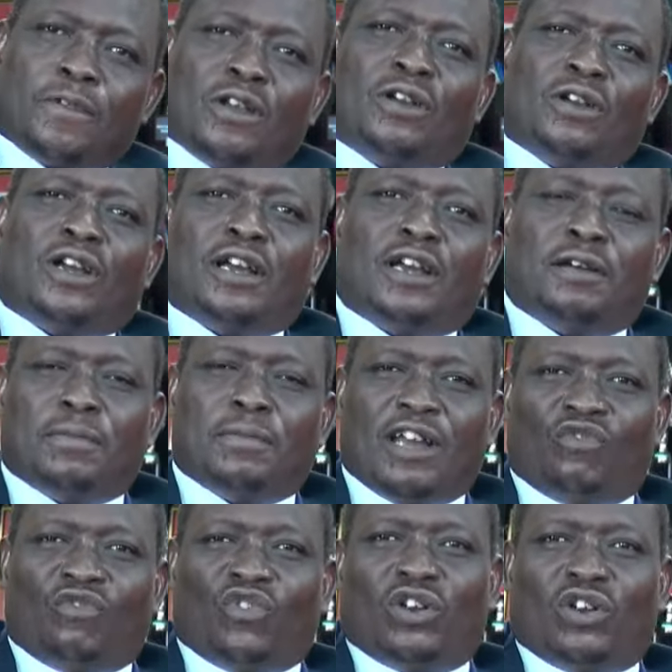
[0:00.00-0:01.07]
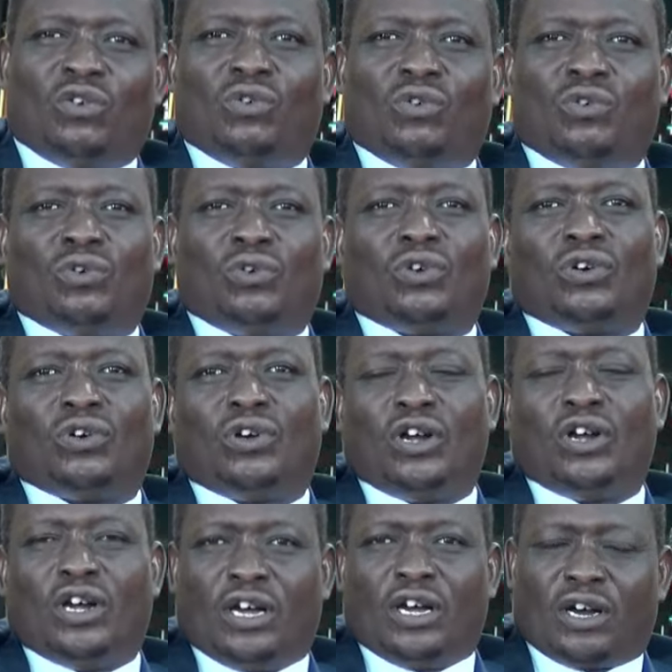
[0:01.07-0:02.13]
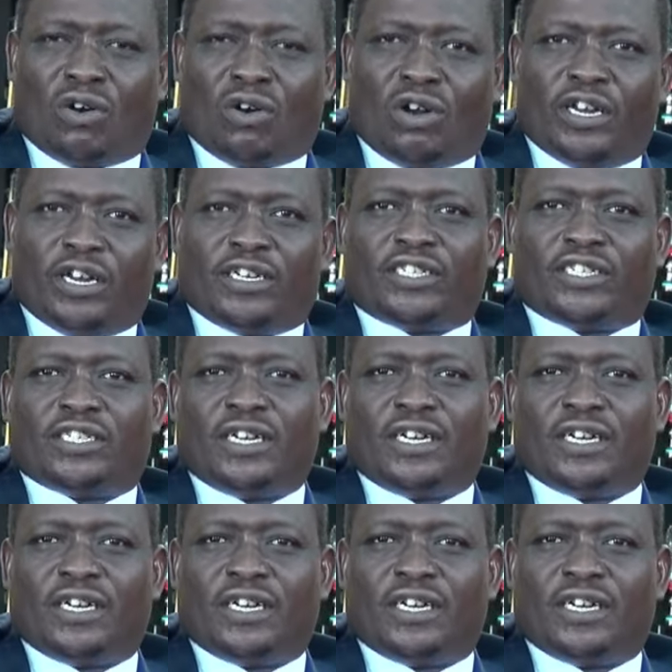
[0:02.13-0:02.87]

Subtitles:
my fellow colleagues,